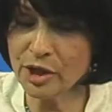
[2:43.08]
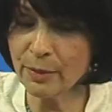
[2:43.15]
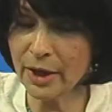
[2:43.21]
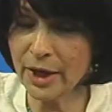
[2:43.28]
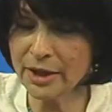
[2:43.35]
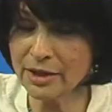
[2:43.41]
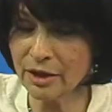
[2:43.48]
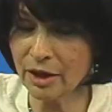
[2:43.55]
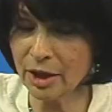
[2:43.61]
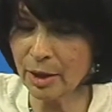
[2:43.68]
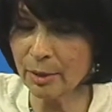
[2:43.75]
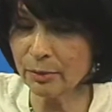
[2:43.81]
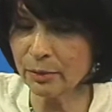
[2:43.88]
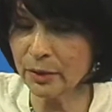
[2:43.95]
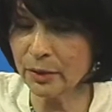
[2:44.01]
by
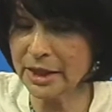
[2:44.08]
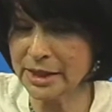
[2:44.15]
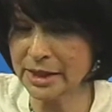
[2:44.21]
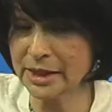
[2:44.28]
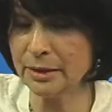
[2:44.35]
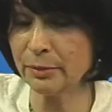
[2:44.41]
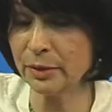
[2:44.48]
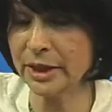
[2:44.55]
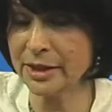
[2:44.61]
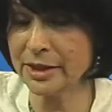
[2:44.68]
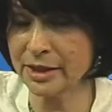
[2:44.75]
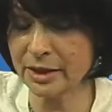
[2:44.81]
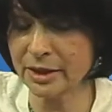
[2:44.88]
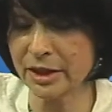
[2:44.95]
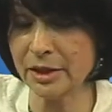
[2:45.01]
Donna Blitz,
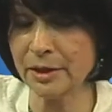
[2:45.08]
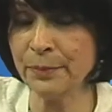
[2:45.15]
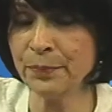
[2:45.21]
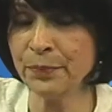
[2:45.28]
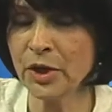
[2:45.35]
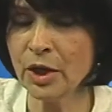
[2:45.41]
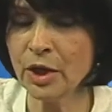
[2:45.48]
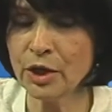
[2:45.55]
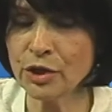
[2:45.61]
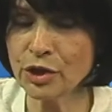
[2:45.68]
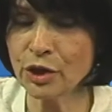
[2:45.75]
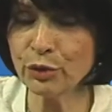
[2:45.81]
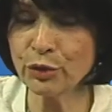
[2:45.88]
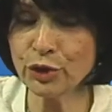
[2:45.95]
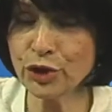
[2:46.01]
Blinston.
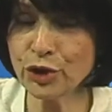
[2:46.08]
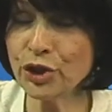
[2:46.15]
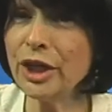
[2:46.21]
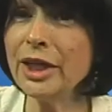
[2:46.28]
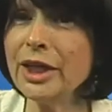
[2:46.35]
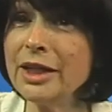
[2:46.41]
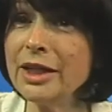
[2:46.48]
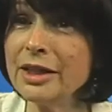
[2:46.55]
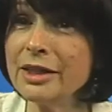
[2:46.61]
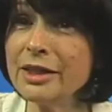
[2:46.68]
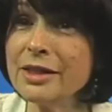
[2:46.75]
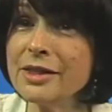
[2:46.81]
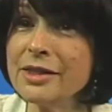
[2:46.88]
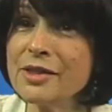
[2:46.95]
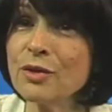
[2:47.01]
So she
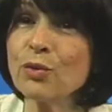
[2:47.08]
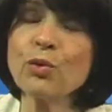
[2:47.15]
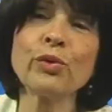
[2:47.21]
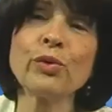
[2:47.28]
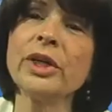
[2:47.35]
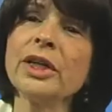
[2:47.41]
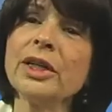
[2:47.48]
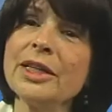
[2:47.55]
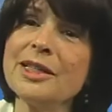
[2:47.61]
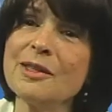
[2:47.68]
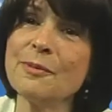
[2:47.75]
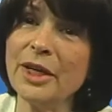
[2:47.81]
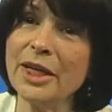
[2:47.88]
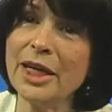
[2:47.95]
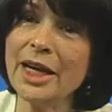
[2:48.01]
is really
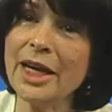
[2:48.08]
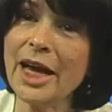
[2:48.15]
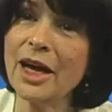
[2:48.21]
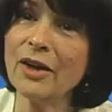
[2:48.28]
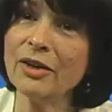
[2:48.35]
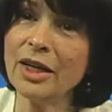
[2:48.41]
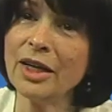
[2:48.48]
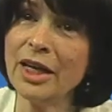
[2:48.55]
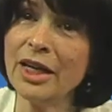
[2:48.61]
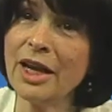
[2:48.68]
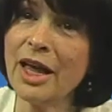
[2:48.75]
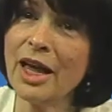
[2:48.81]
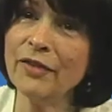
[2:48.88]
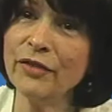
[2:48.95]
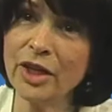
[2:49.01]
speaking out, an
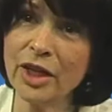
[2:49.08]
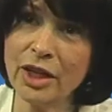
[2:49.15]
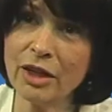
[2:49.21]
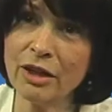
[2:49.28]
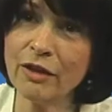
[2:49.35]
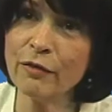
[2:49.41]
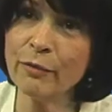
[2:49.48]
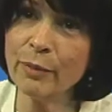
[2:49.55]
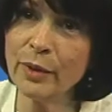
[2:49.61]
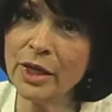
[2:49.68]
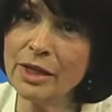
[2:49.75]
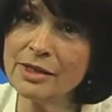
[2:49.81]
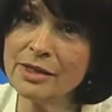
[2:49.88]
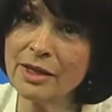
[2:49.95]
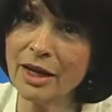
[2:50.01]
advocate of
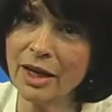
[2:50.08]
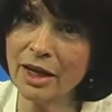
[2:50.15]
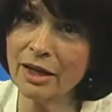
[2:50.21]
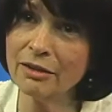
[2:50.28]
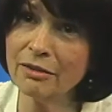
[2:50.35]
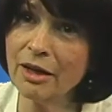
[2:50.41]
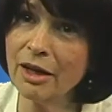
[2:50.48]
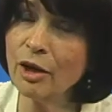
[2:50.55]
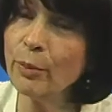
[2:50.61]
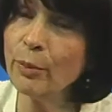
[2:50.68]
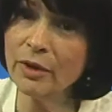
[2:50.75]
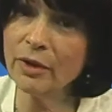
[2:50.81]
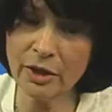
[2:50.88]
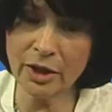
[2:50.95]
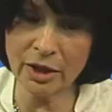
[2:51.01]
bees and
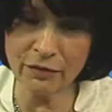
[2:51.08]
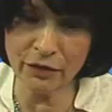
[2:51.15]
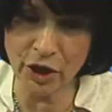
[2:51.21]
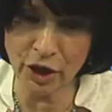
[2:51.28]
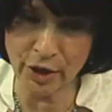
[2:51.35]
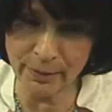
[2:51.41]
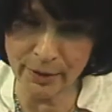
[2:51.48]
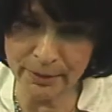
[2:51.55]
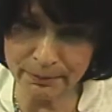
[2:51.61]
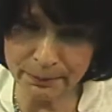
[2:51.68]
helping the environment.